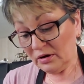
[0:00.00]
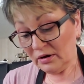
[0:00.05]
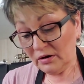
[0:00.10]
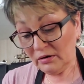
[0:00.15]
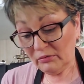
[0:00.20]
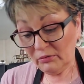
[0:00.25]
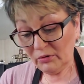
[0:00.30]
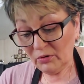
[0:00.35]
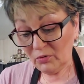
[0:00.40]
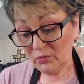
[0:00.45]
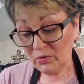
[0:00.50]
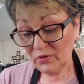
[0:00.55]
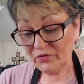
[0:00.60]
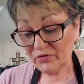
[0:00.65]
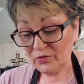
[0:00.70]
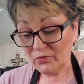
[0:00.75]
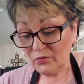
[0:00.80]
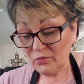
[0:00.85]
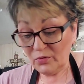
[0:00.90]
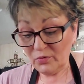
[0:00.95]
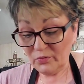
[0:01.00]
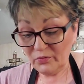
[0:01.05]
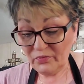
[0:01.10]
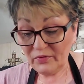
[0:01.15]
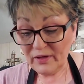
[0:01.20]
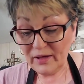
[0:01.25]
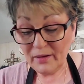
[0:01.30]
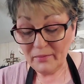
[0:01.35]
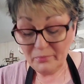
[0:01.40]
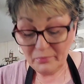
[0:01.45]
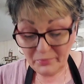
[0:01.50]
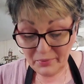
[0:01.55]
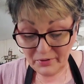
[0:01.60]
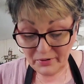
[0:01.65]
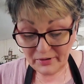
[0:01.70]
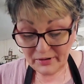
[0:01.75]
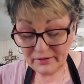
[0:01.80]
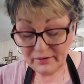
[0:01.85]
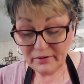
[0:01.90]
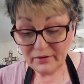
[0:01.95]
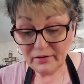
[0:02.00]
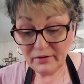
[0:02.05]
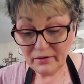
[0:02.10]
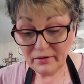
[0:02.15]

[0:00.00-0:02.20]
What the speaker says: I don't know what's going on with that. But